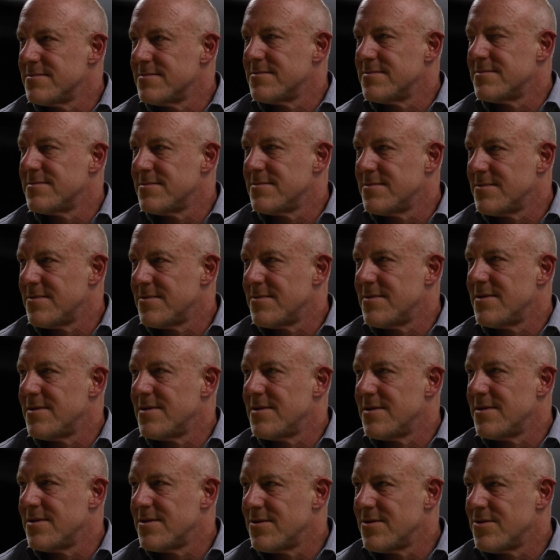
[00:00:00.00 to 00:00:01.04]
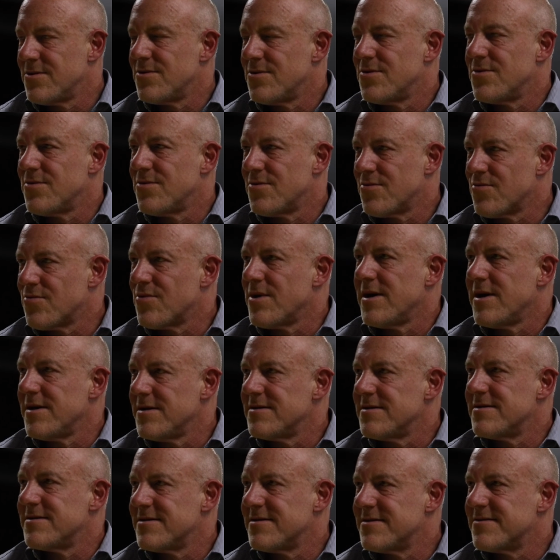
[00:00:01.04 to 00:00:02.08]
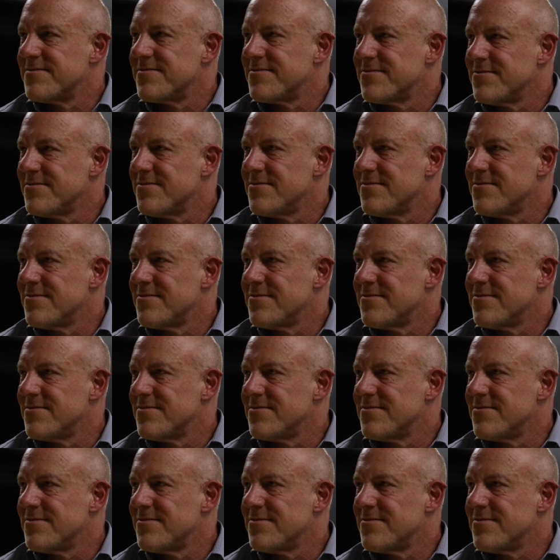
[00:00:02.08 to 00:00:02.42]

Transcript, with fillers: mm-hmm. super close to them like right. or anything like that.